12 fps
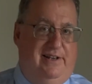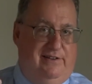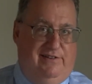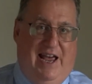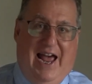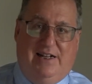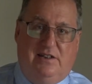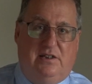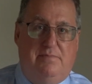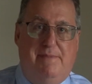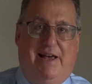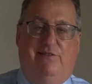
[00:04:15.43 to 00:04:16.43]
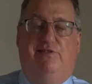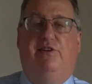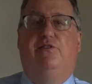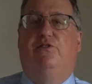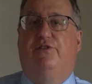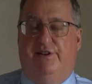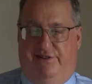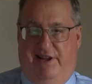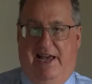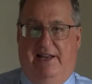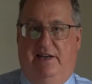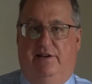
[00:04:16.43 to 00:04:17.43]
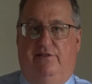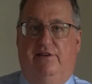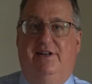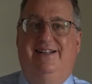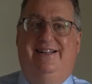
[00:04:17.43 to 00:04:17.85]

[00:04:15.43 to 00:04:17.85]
text messaged the tenant